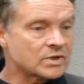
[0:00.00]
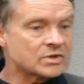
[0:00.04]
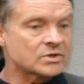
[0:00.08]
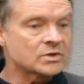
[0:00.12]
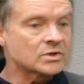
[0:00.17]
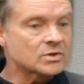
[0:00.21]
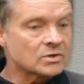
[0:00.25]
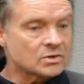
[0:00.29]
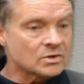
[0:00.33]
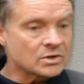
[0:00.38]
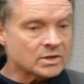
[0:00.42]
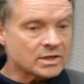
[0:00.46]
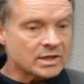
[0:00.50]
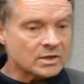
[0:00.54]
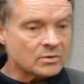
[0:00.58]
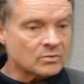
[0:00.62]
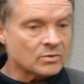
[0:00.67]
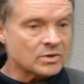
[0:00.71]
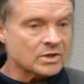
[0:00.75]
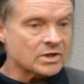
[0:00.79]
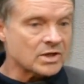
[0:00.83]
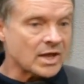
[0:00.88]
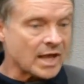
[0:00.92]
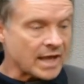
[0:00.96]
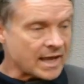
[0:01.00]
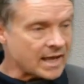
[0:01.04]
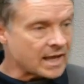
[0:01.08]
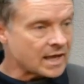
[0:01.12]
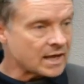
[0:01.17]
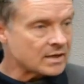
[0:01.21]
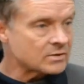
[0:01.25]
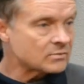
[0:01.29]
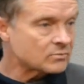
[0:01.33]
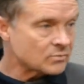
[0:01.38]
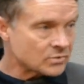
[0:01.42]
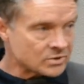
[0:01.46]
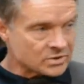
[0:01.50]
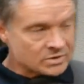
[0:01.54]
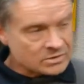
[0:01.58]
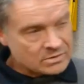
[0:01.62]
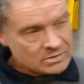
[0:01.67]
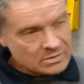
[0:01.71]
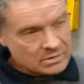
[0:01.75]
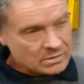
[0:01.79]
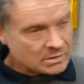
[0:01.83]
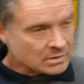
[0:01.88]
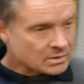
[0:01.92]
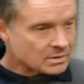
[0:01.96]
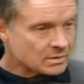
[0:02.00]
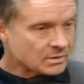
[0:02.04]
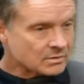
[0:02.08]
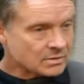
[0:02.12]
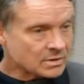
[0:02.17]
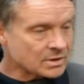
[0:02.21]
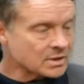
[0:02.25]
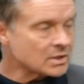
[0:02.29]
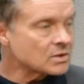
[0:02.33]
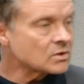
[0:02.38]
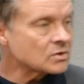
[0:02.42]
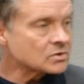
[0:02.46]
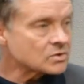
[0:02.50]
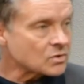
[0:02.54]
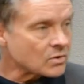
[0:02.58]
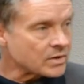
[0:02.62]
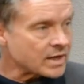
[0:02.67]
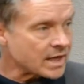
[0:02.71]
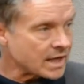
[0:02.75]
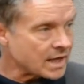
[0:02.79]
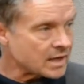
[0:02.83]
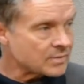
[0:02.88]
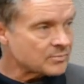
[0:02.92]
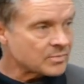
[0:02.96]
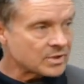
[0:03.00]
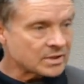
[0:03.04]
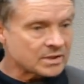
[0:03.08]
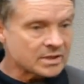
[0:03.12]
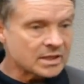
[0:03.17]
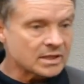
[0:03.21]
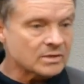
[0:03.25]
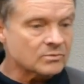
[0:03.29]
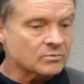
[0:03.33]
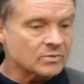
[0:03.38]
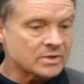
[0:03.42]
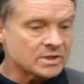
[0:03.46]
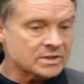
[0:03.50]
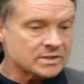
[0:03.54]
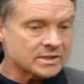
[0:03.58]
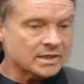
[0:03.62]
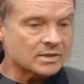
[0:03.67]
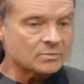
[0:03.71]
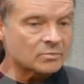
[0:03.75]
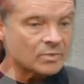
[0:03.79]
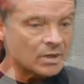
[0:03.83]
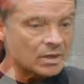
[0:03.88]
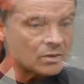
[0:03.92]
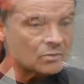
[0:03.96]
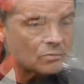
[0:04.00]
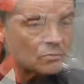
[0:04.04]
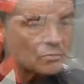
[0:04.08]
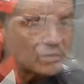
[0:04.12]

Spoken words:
took a look at what you had, which it looked okay, but then we said, well,